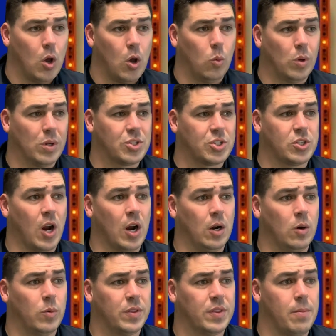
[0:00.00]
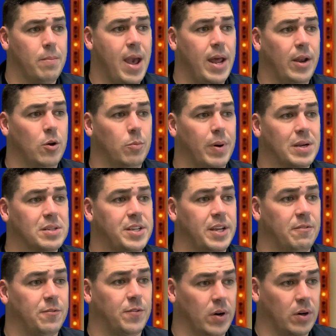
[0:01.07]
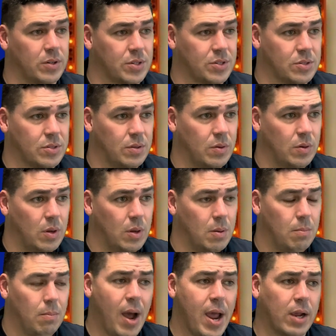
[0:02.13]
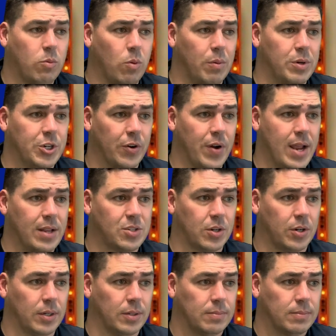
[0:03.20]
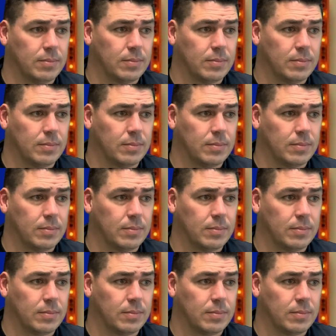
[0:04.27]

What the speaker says: We'll start with the man who buzzed in first. Mike, what was your answer?